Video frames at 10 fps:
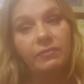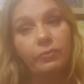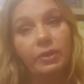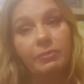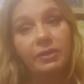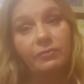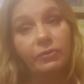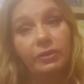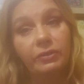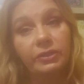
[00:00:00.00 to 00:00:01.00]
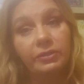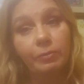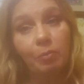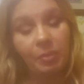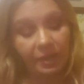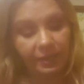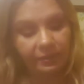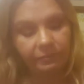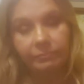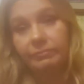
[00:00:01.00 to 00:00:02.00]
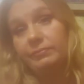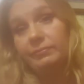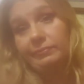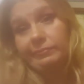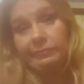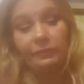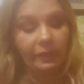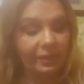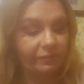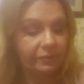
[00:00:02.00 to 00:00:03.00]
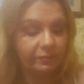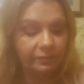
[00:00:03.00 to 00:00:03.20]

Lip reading: for. I put in for 02, but whatever.